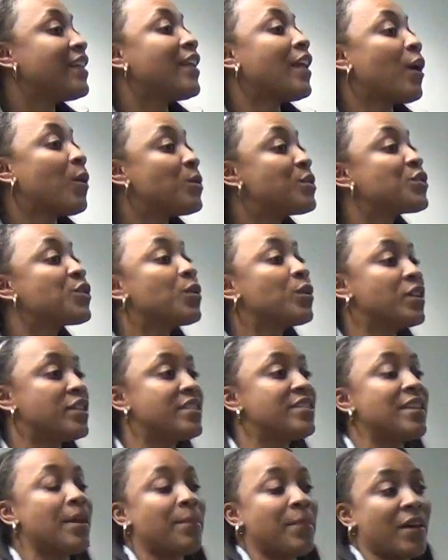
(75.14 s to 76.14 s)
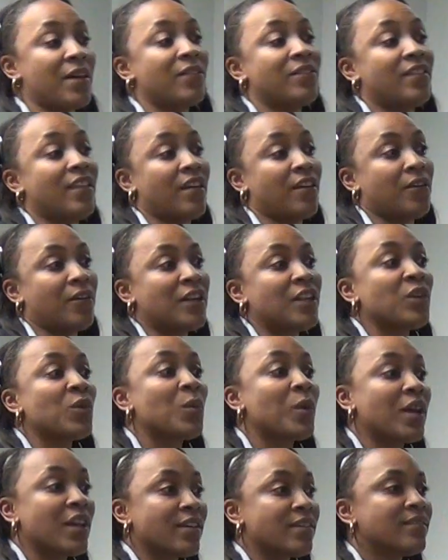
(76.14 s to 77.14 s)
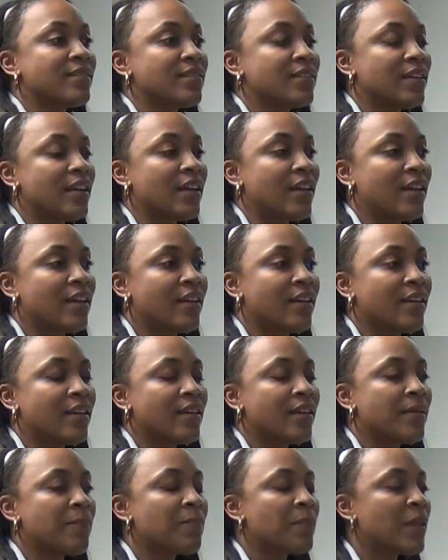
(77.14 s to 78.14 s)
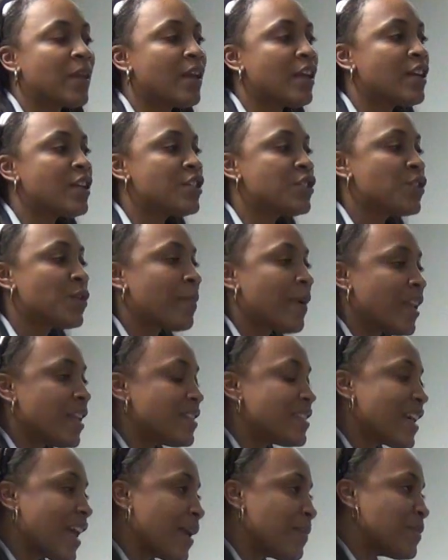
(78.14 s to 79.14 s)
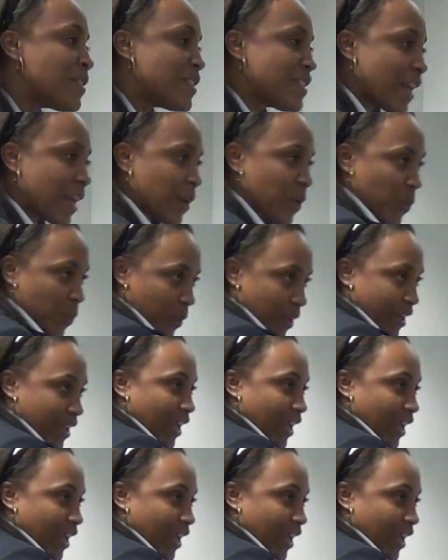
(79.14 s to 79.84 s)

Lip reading: that I was going to step out there anyway. So by the time the second week